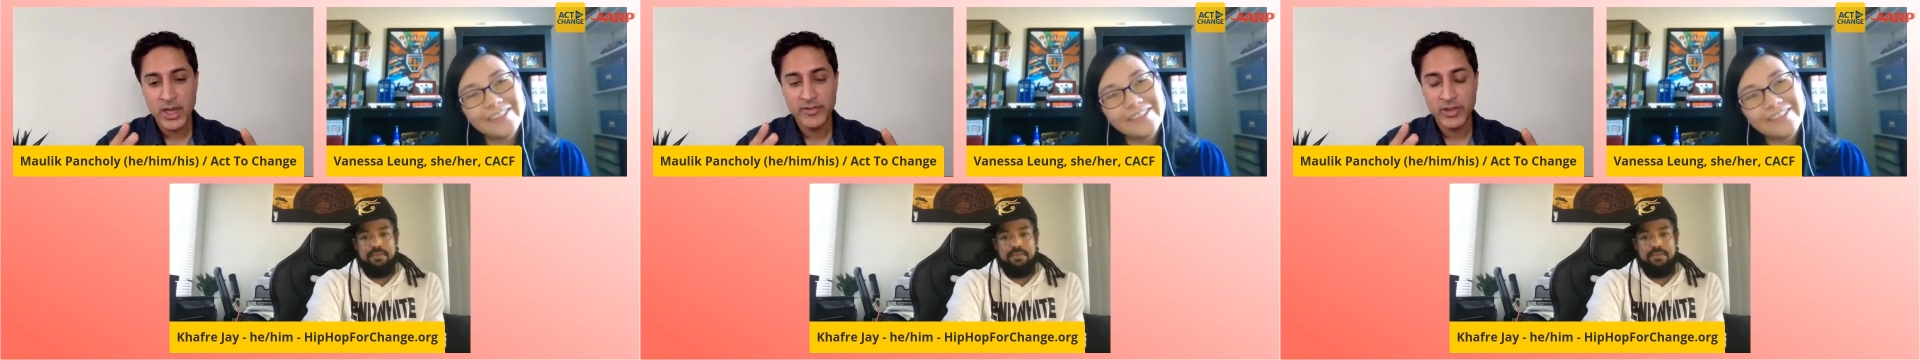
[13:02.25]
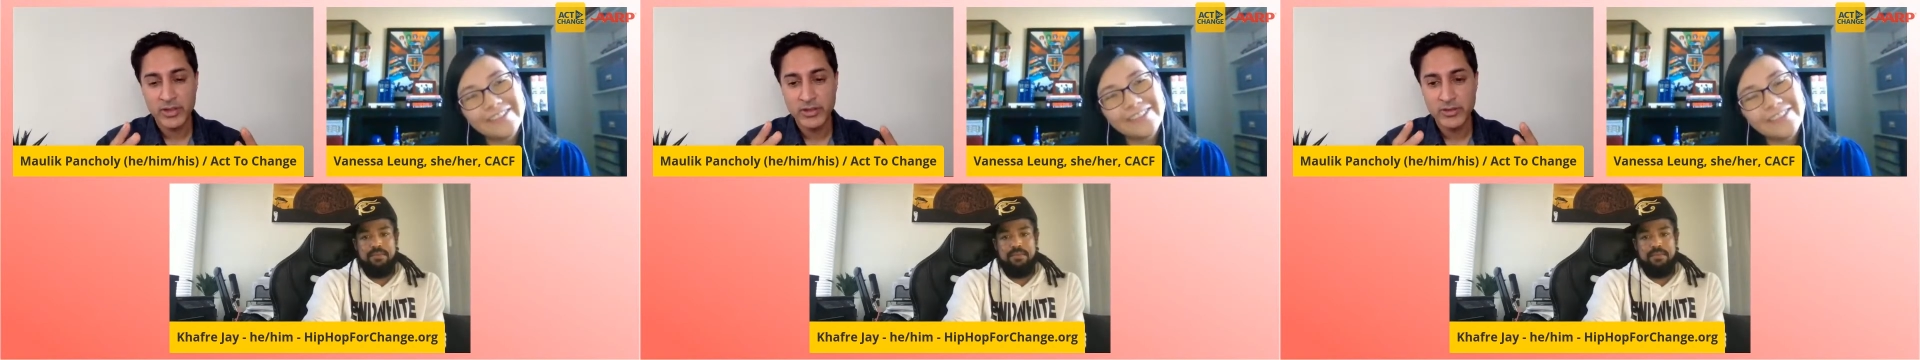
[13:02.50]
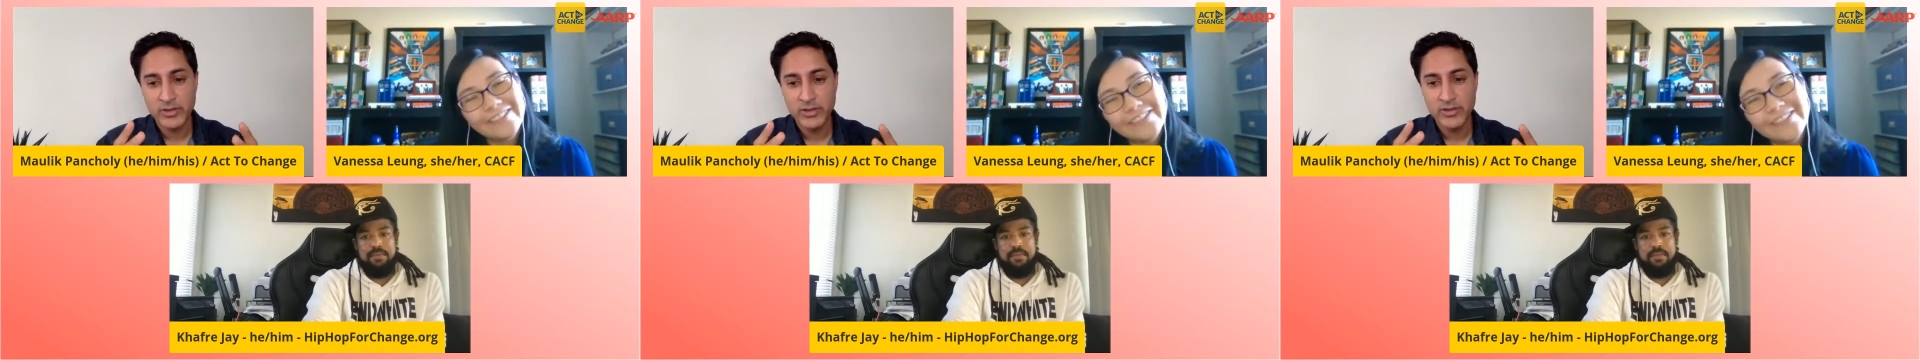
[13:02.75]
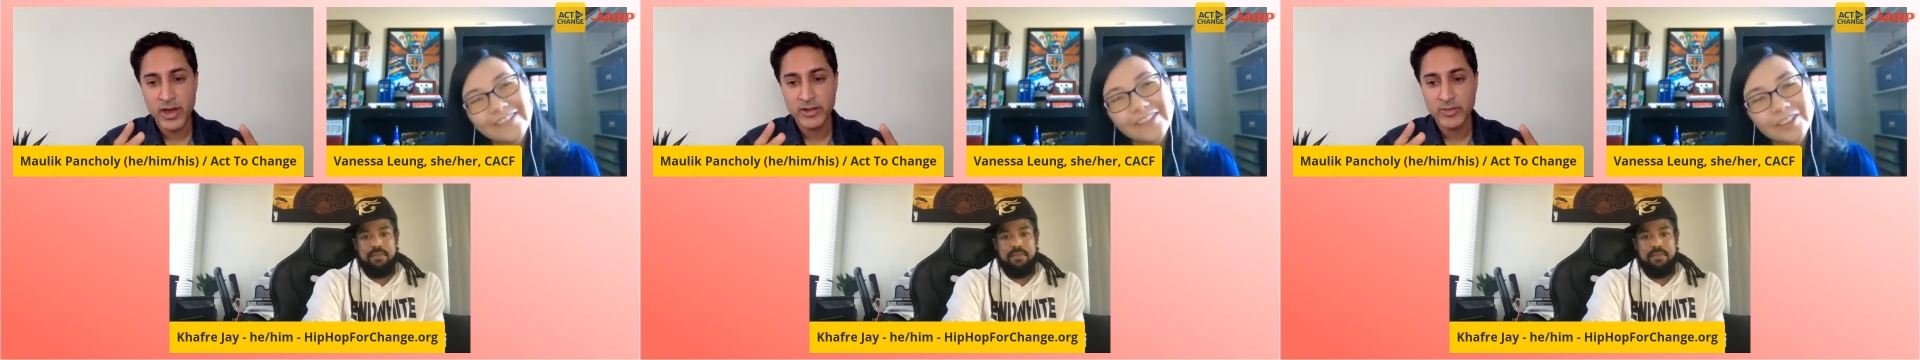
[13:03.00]
Speaker 1: I feel like you you
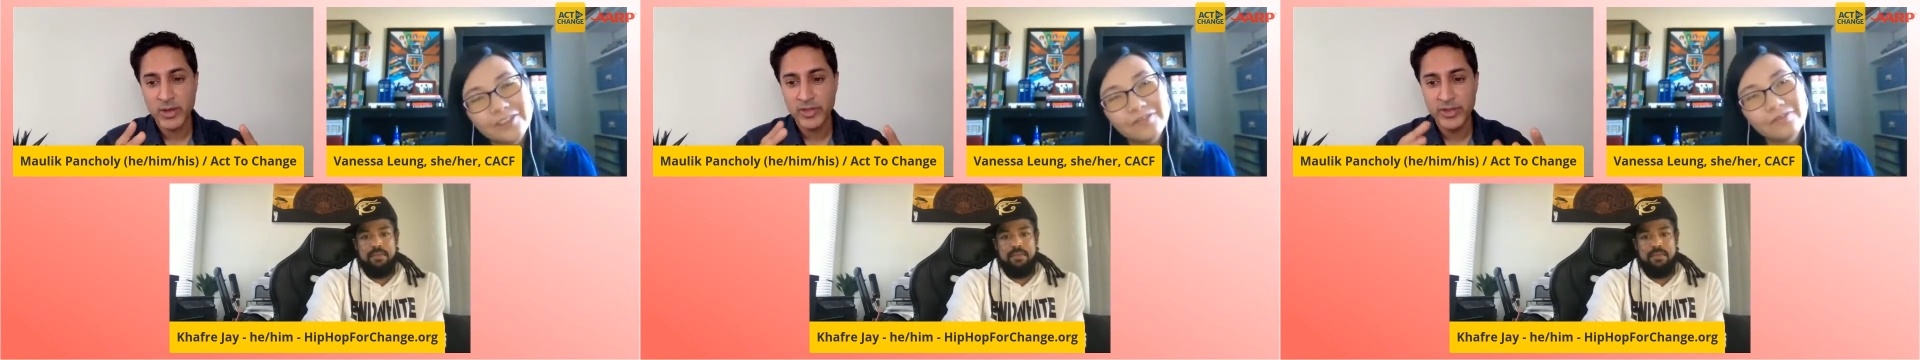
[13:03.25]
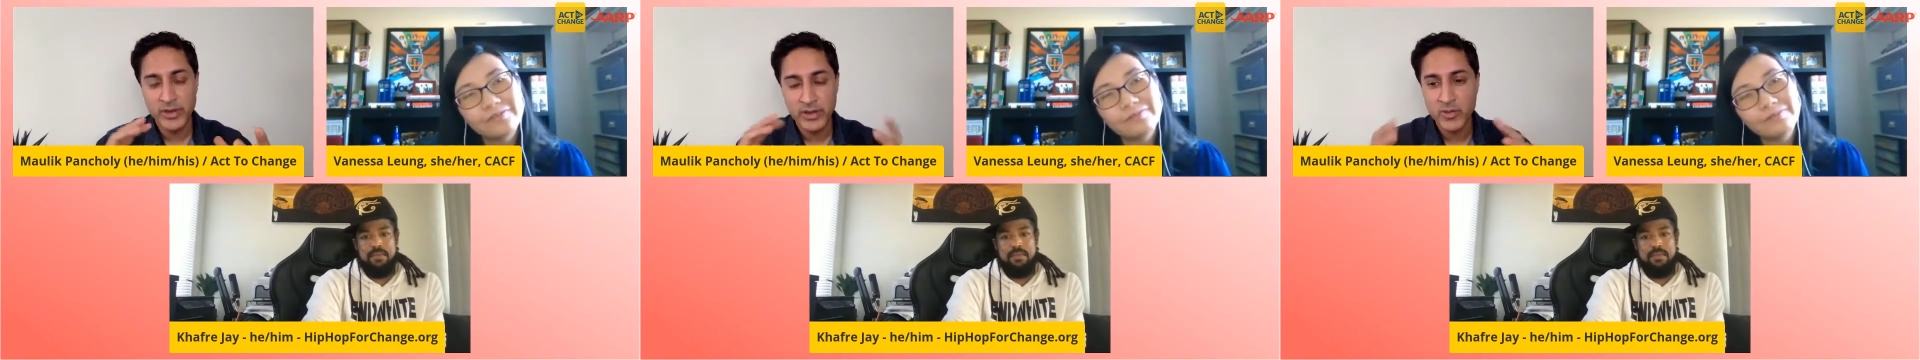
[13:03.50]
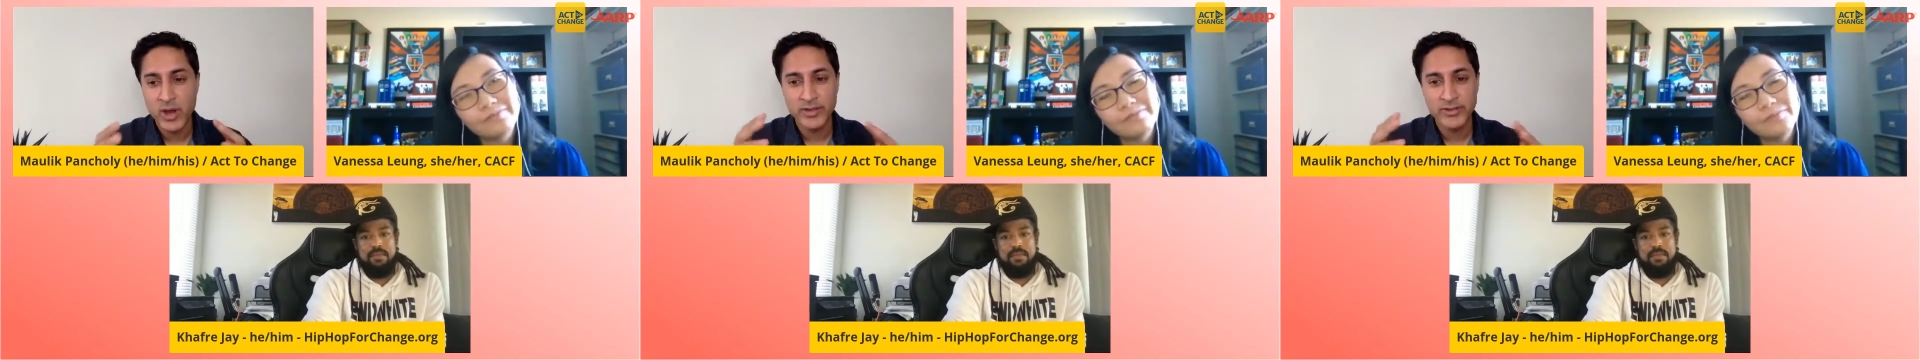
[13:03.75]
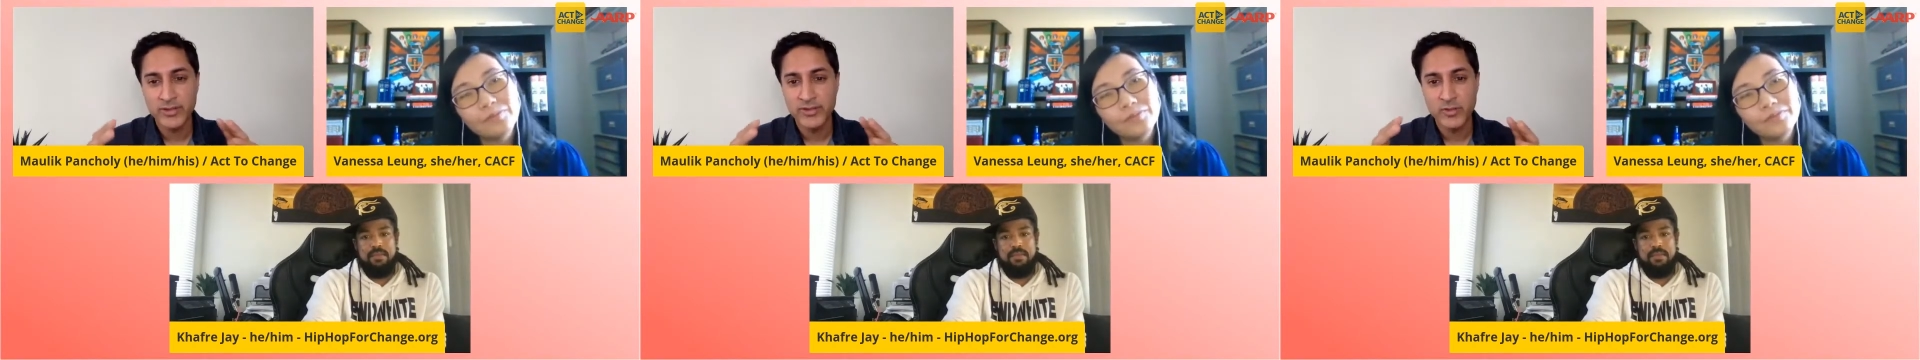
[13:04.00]
talked about the
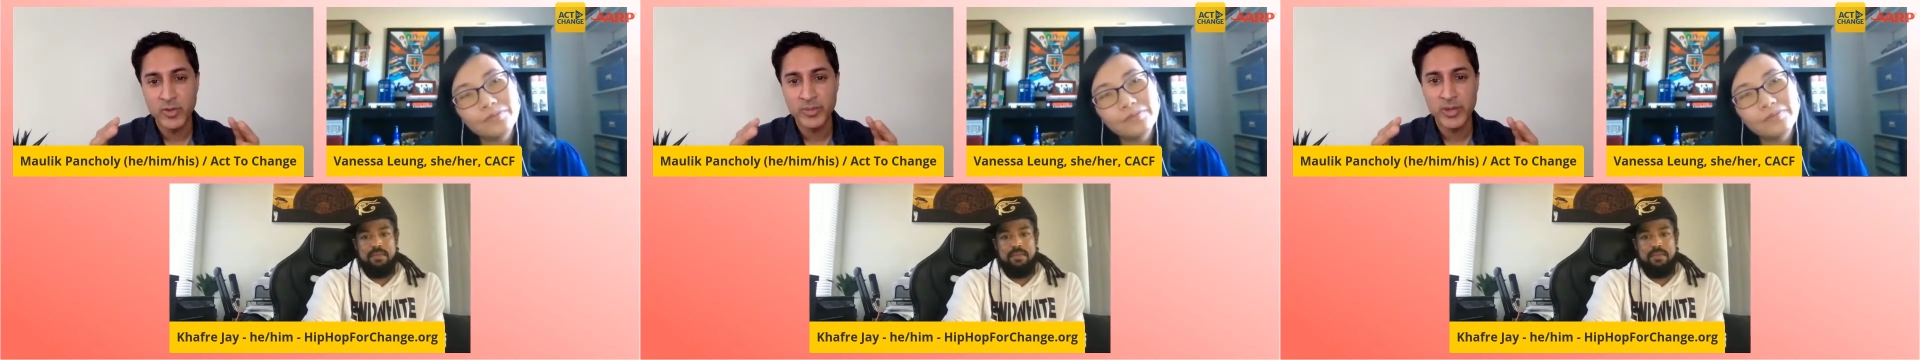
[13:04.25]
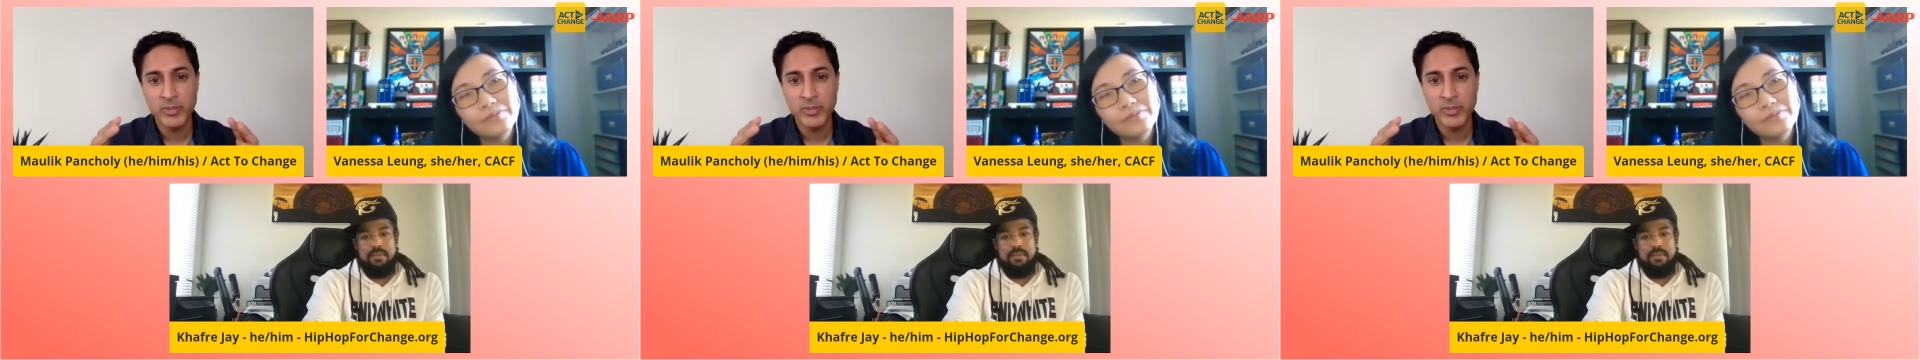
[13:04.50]
nuances of what